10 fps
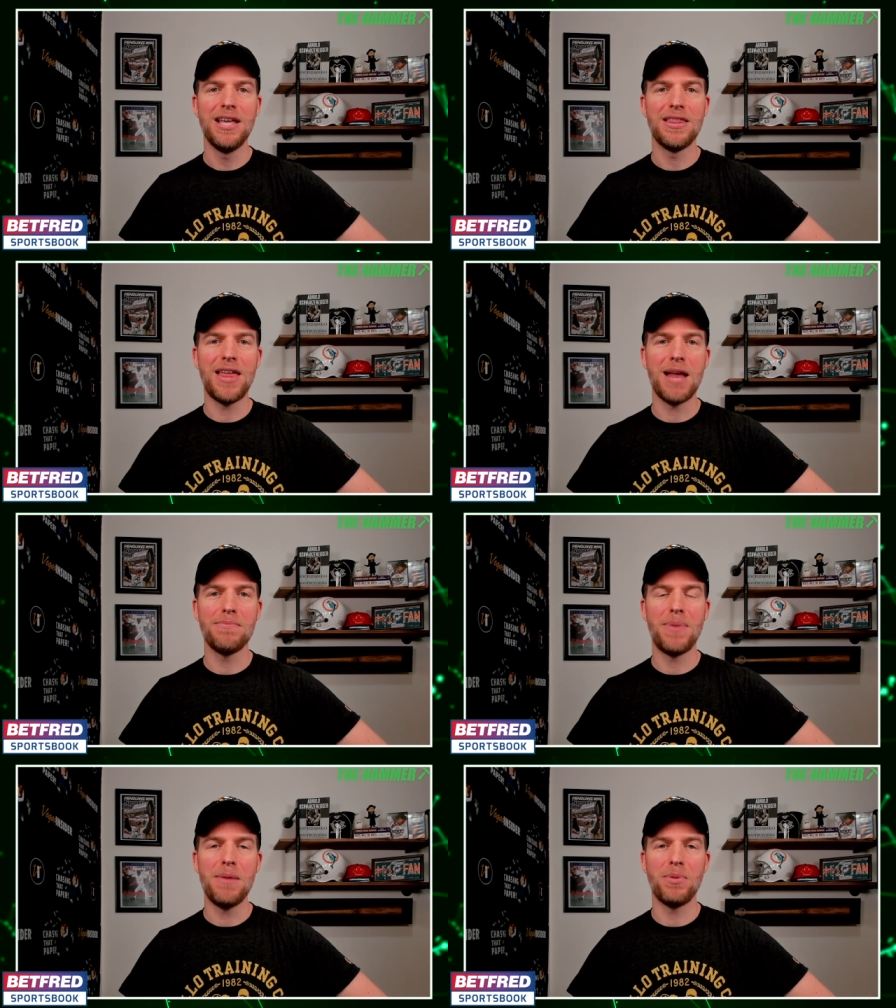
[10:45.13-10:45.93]
That
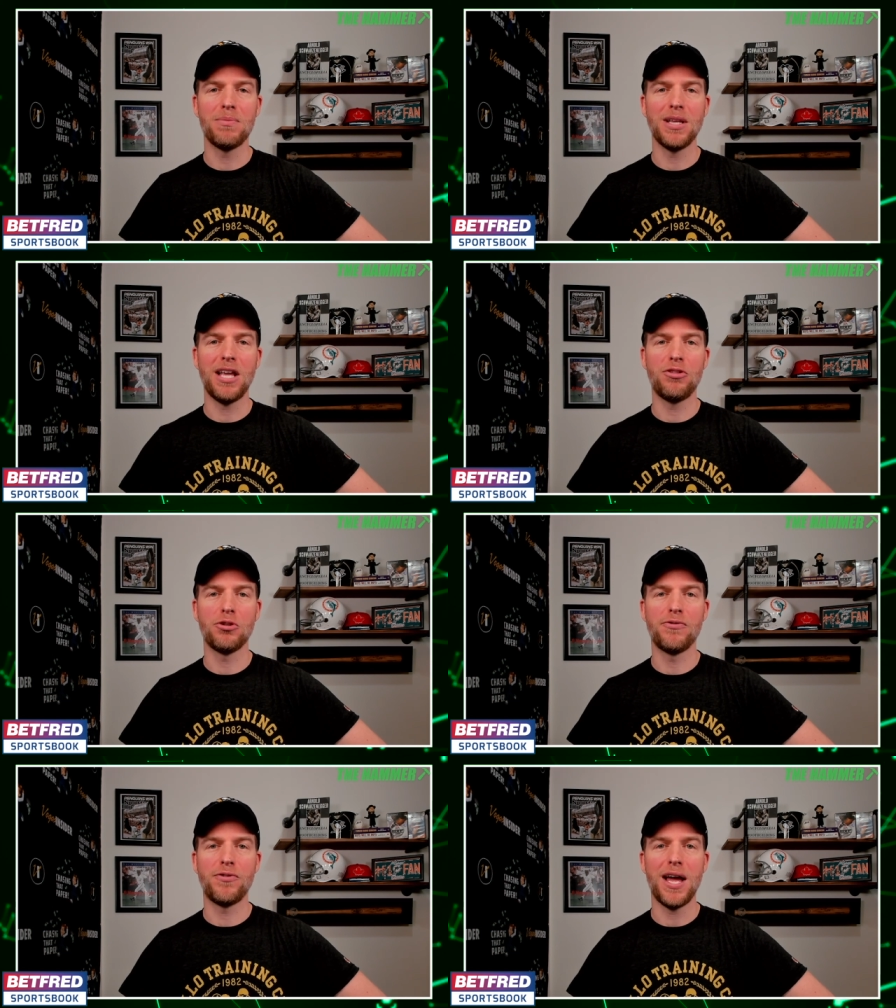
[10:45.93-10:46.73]
Paper Monday
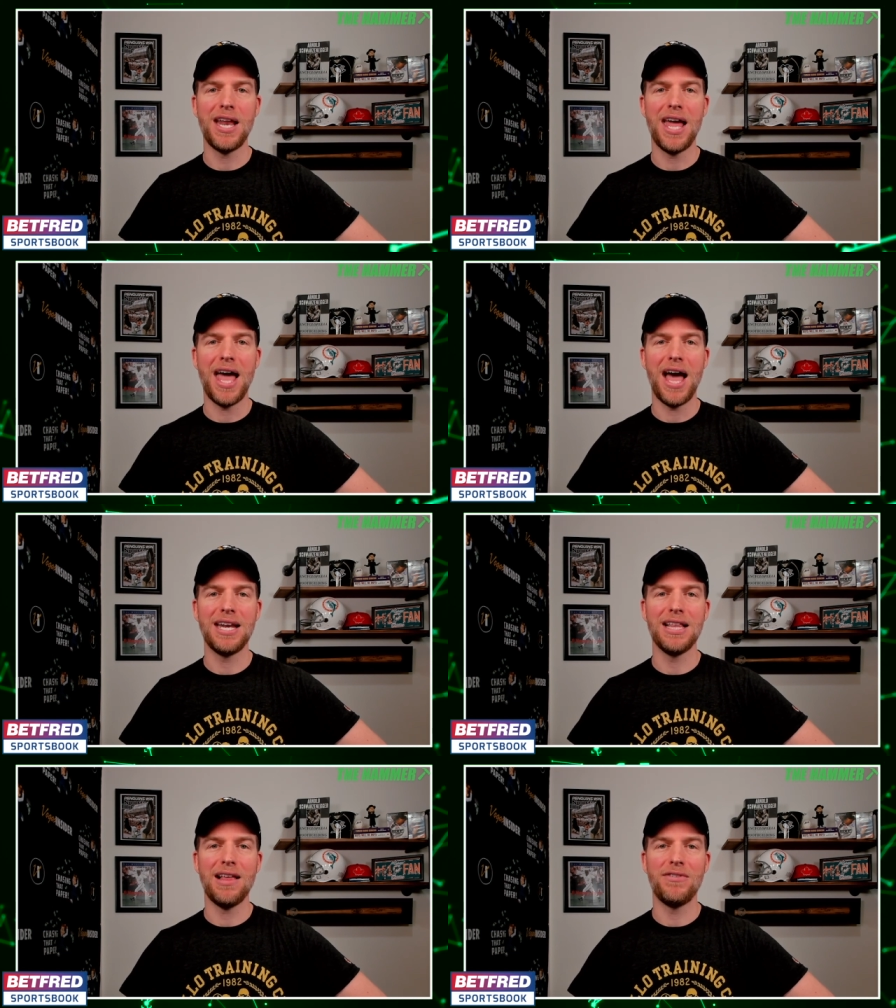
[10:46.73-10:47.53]
through Friday at
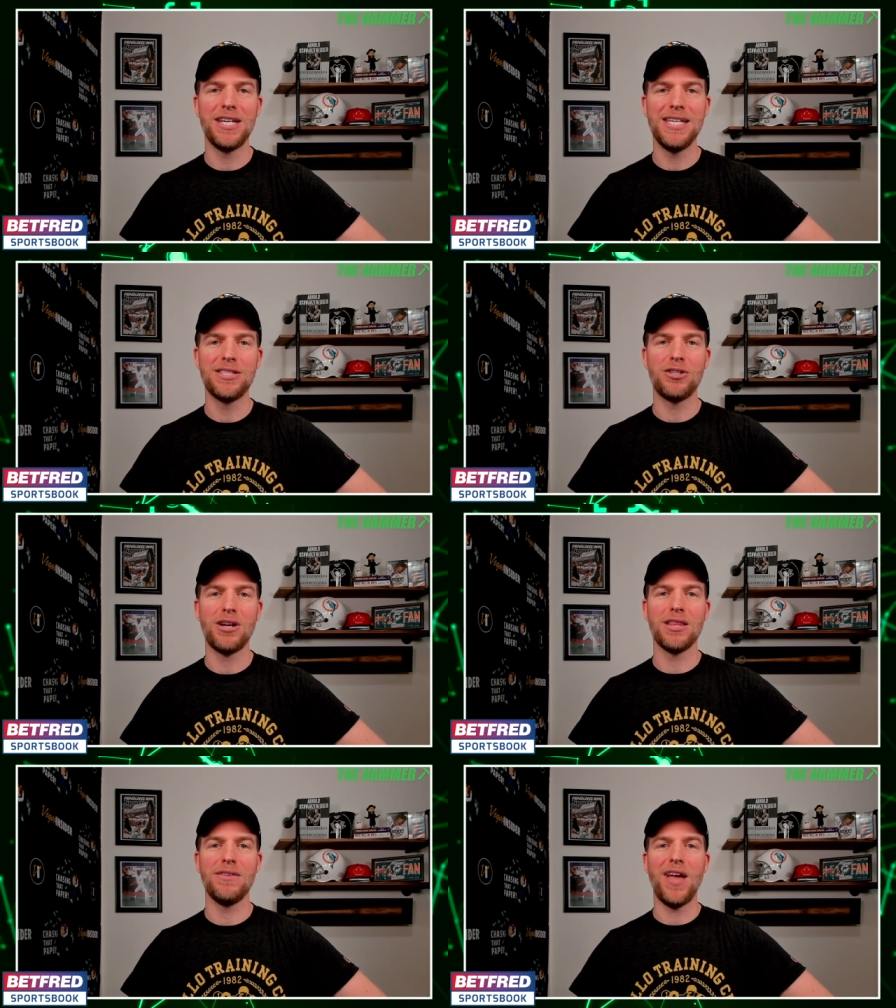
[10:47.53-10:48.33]
eleven Eastern
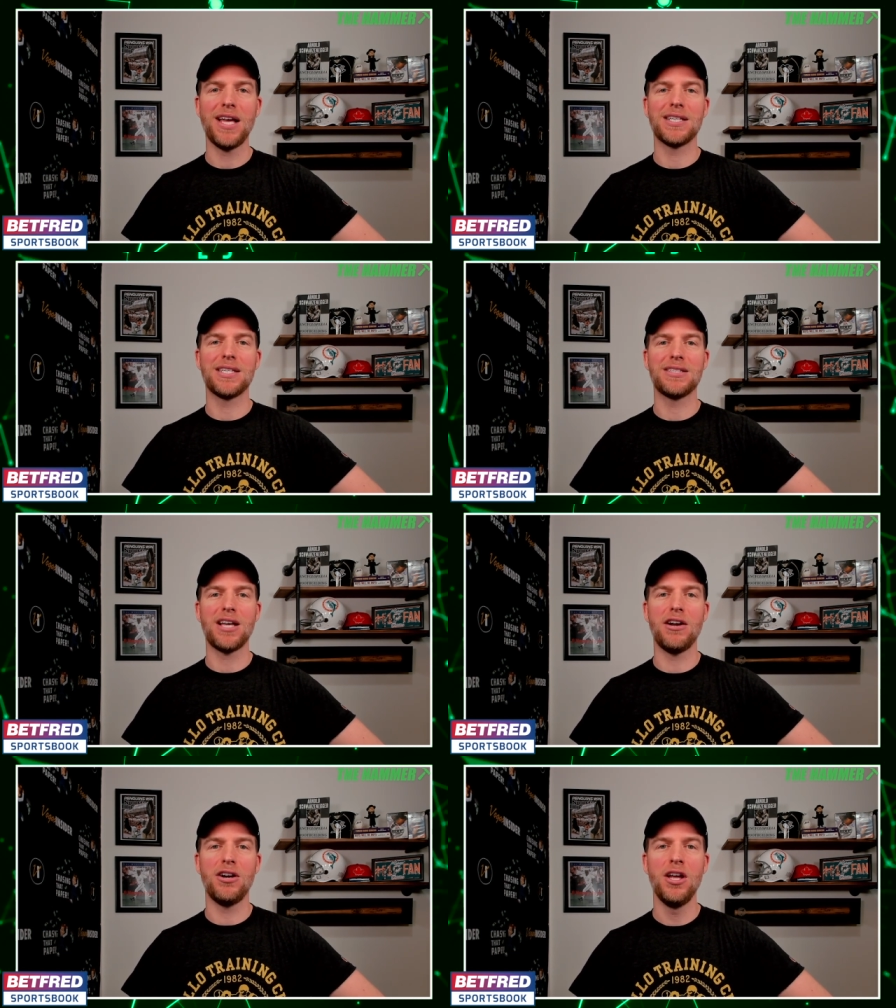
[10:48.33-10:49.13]
on the Vegas
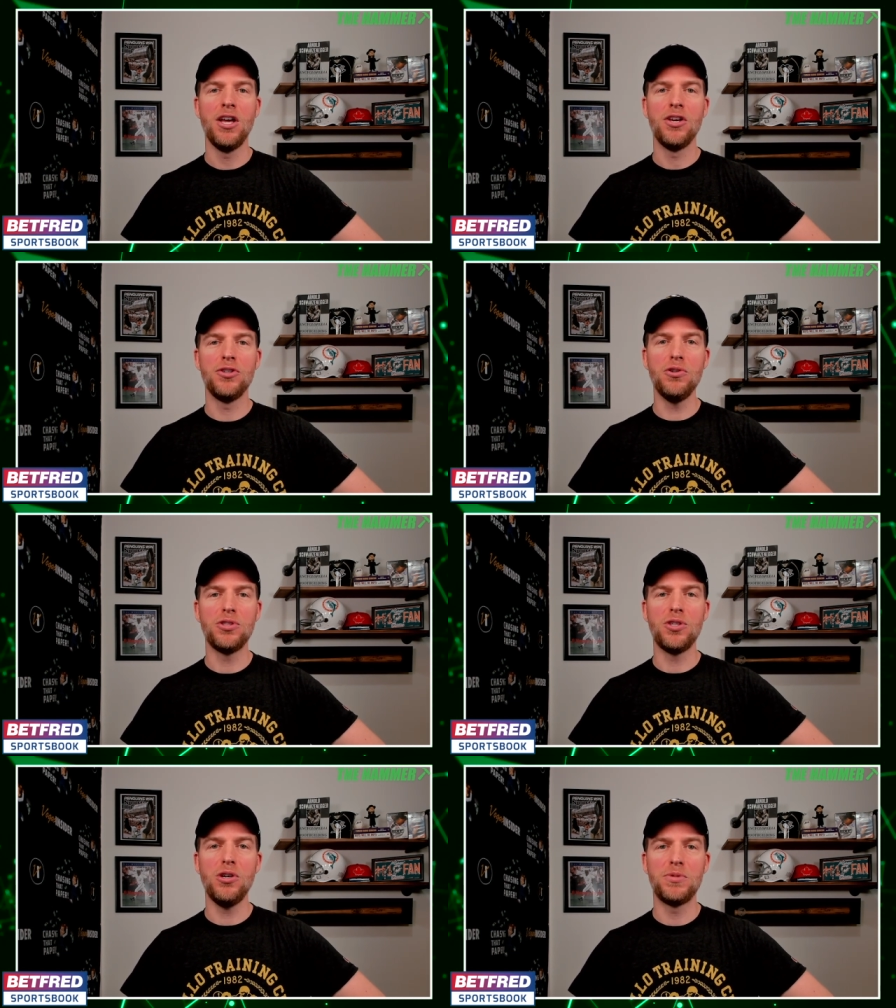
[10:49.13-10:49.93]
Insider
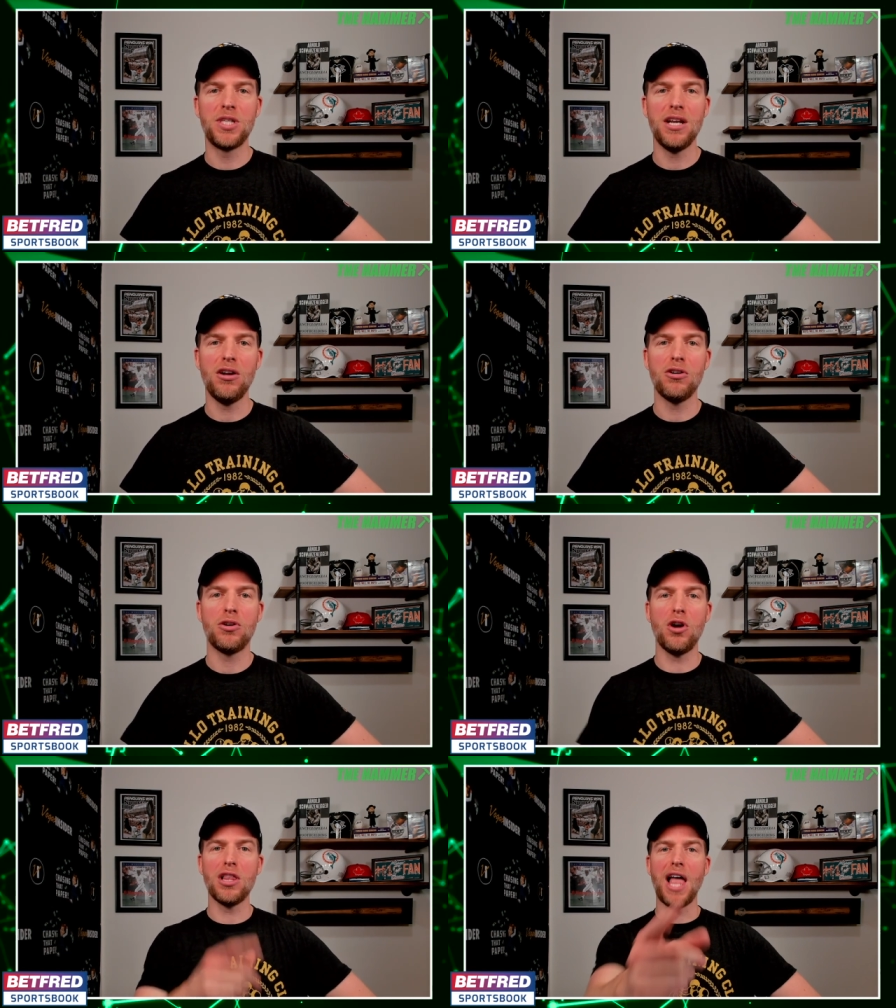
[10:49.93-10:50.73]
YouTube channel.
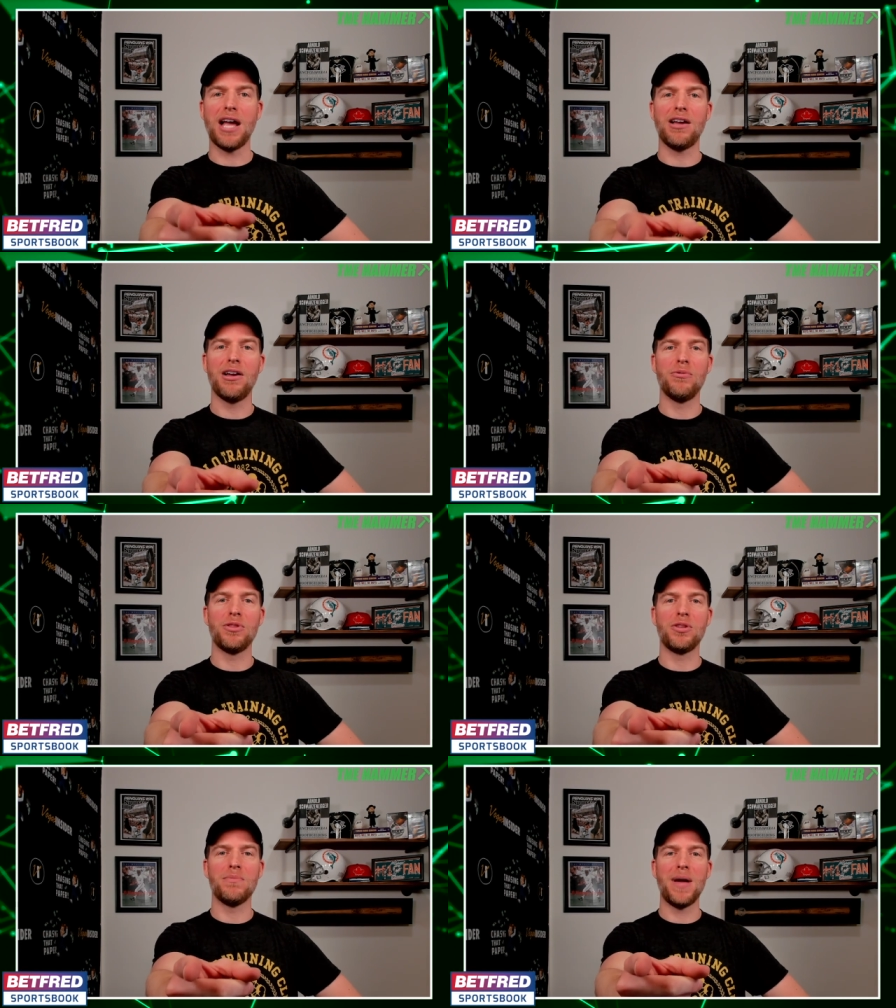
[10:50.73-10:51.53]
Good luck with
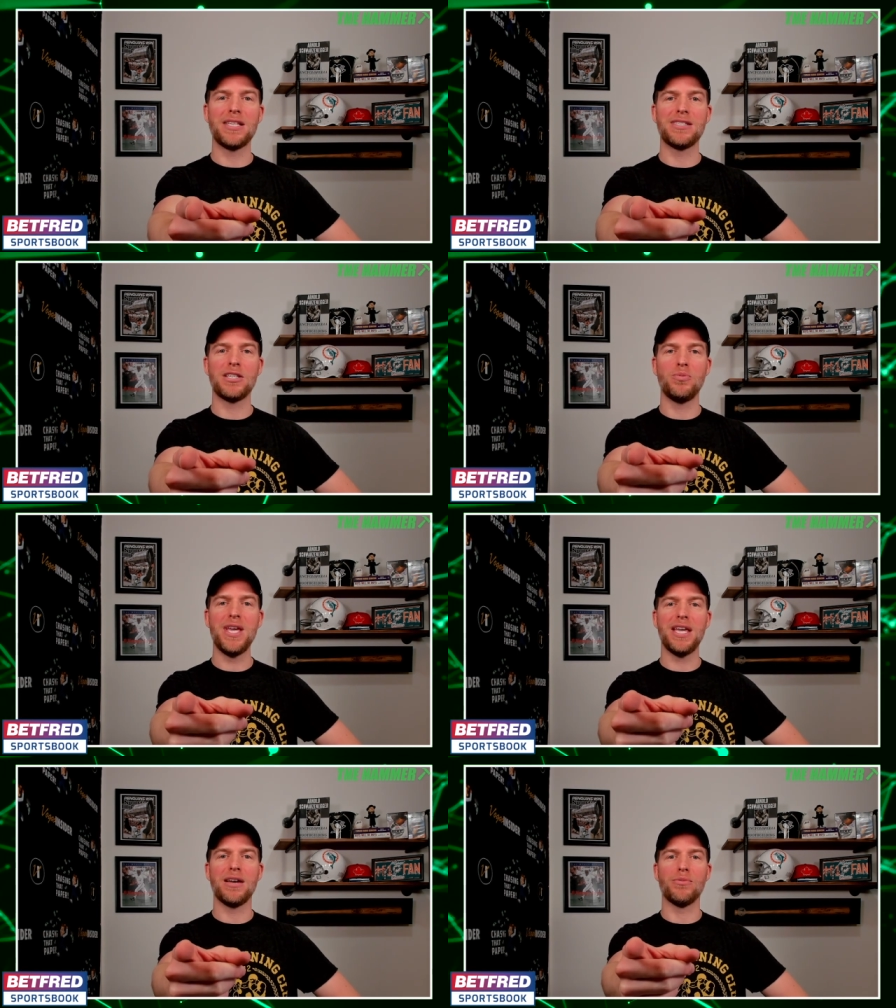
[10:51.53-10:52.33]
your bets this week.
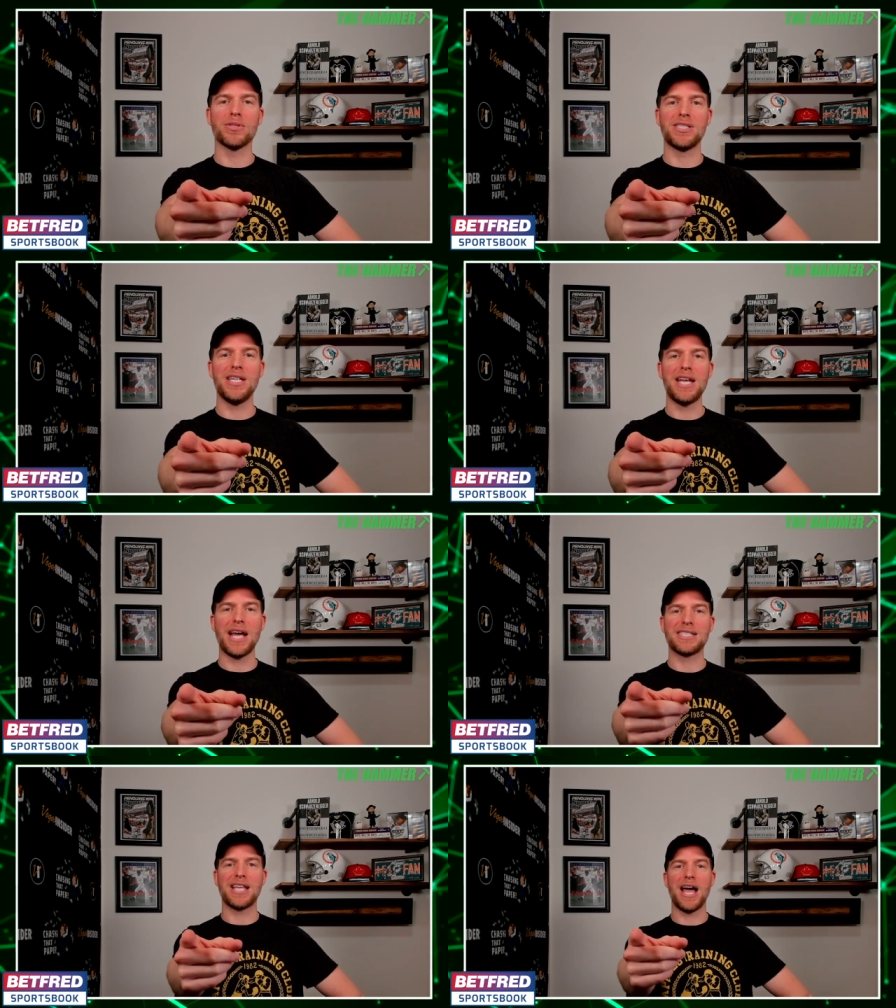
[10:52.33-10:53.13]
See you
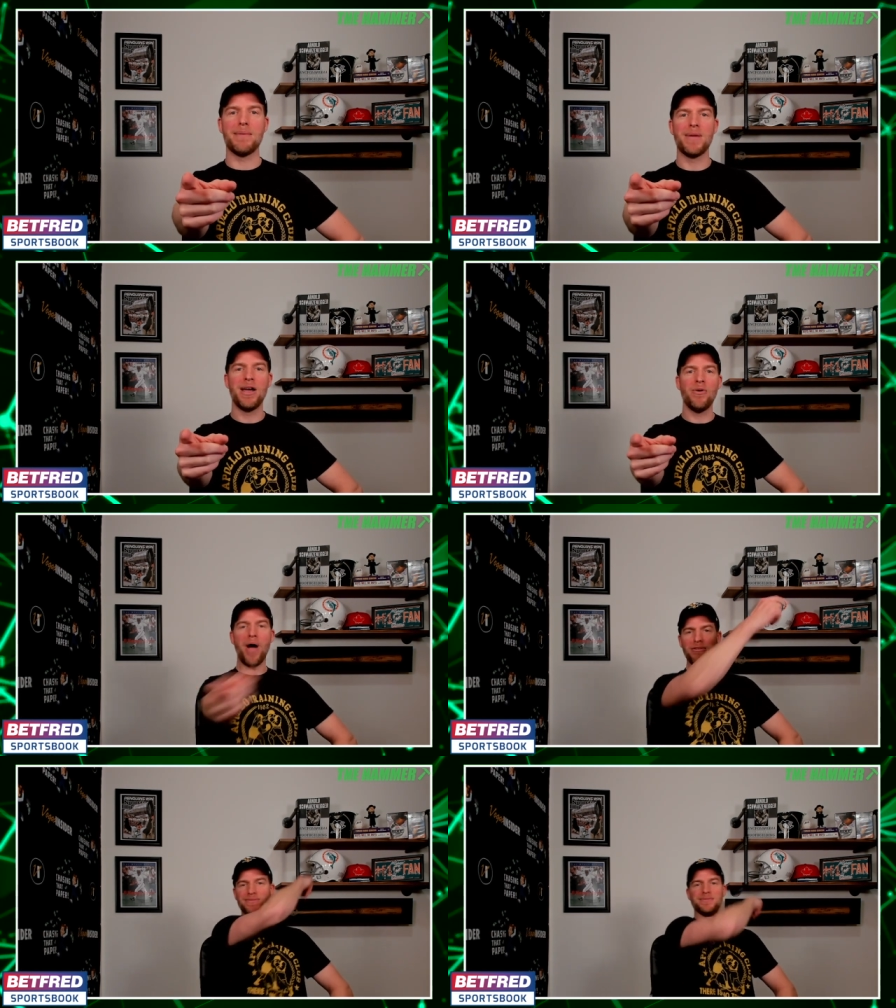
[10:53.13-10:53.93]
next time.
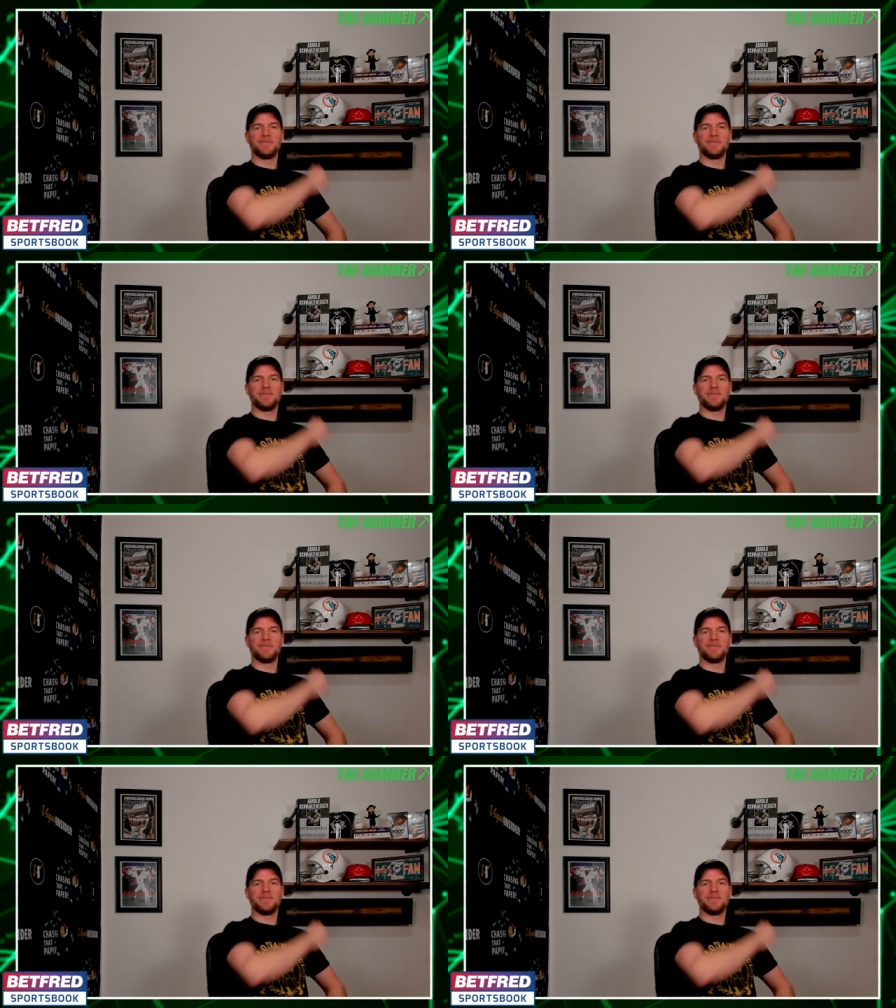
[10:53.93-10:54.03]
Woo!